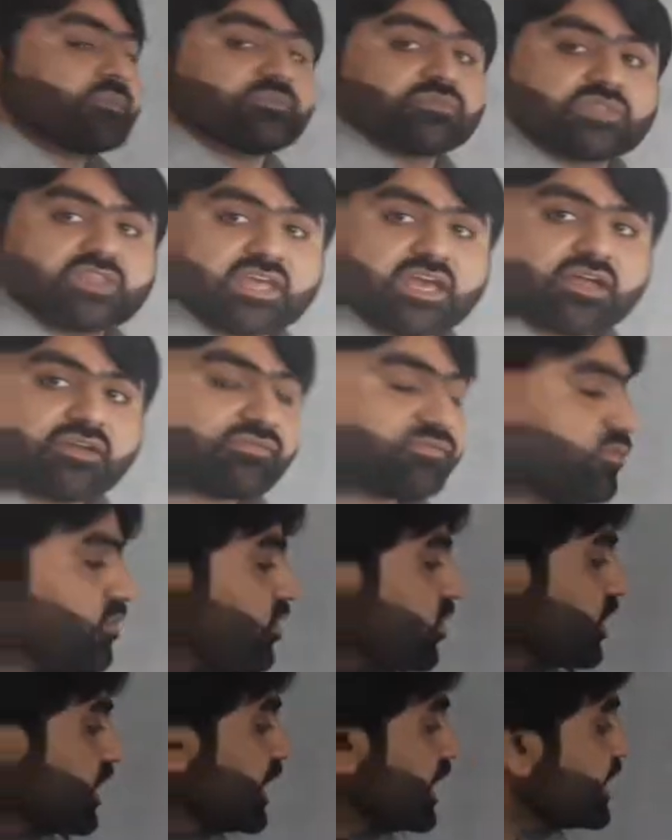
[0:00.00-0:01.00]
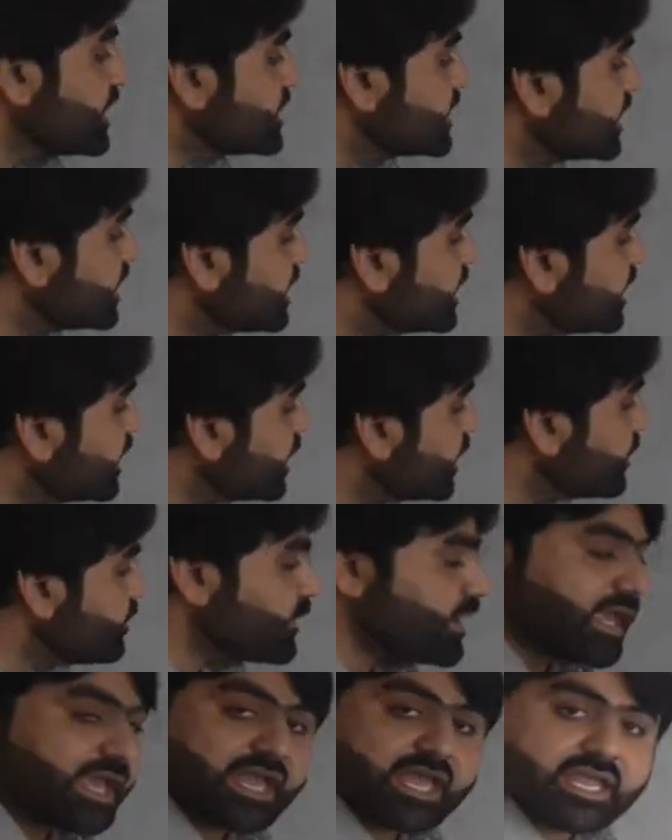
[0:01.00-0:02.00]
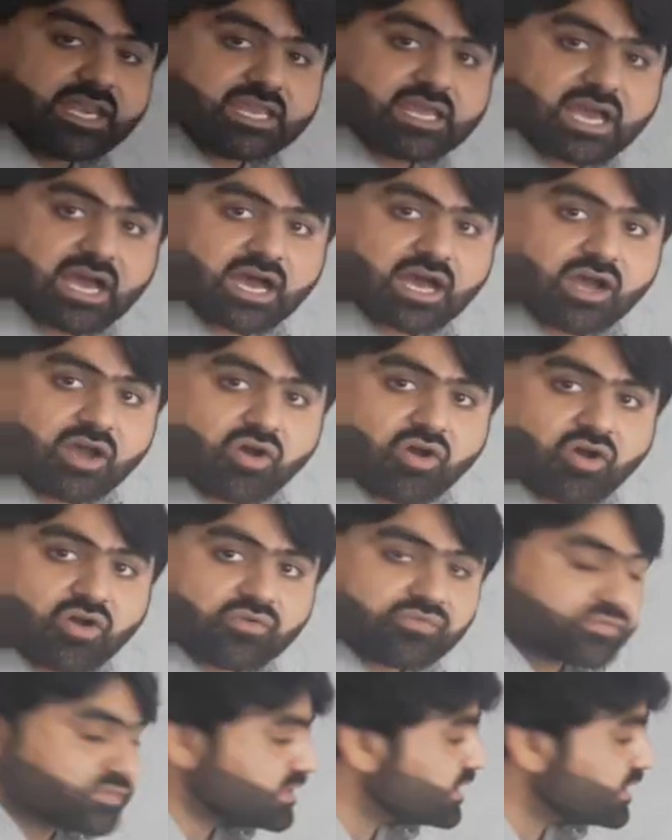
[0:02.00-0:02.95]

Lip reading: Therefore, the deep area of